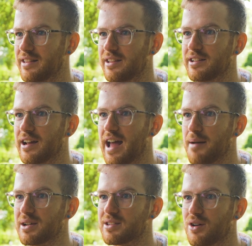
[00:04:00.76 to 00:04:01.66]
the
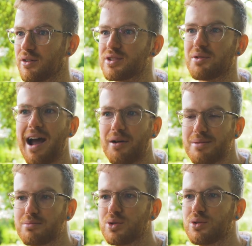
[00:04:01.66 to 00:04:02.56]
dynamics of, so how
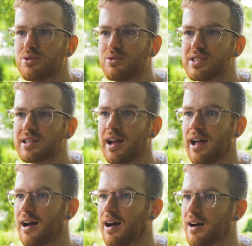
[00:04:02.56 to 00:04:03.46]
it moves,
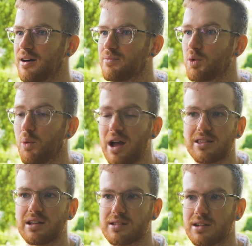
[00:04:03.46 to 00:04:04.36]
where
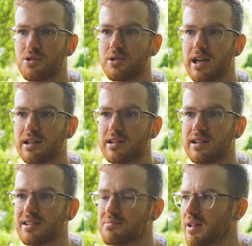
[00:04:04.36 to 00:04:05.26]
things are located,
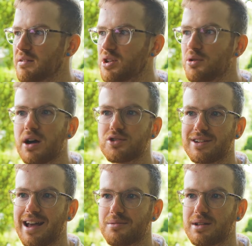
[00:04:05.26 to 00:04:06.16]
is like
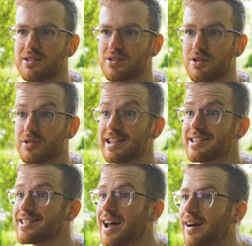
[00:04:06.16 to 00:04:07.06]
200 nanometers across.
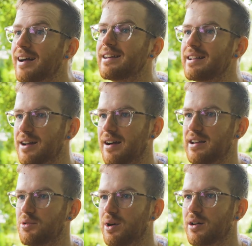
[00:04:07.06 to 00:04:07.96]
It's tiny,
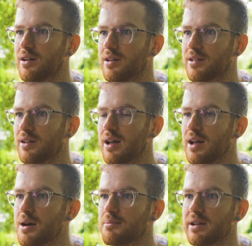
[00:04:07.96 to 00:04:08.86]
tiny work,
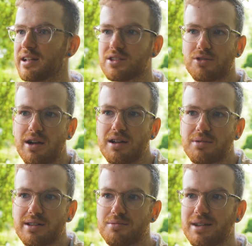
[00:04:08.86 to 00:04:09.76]
but it's great
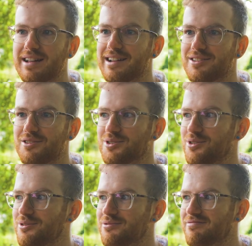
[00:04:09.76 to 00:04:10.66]
because I mean, I get to do
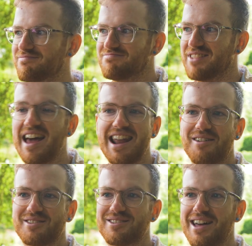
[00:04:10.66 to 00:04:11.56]
sort of 10
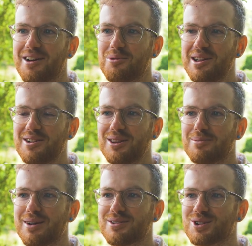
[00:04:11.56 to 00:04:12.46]
hours of that a week on the
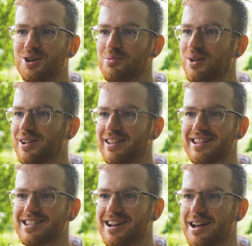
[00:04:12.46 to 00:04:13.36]
microscope looking at
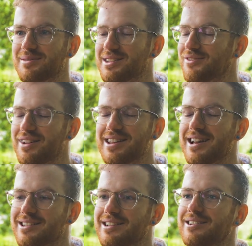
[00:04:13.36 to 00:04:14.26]
these dynamics. It's
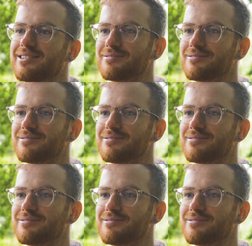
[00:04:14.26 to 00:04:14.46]
fantastic.